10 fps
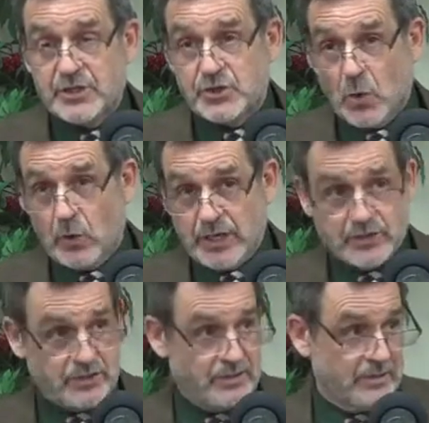
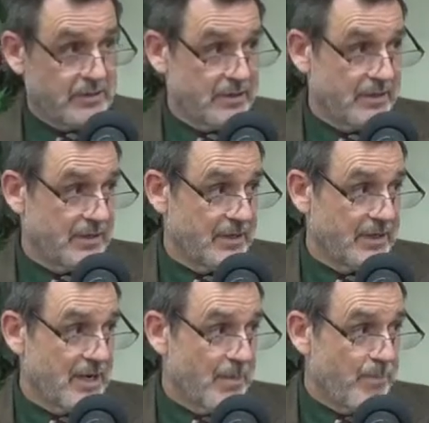stories.
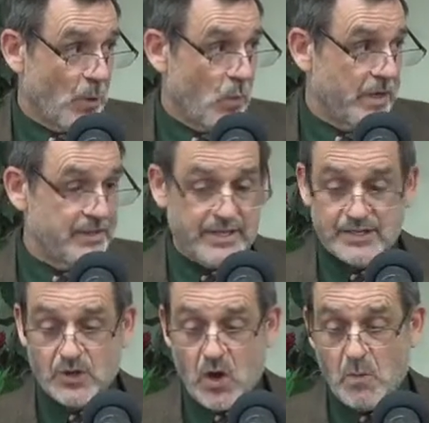But what does this
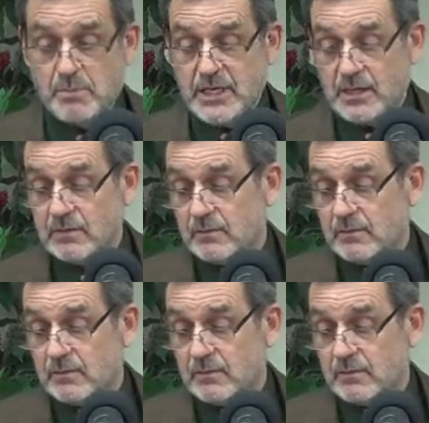all mean?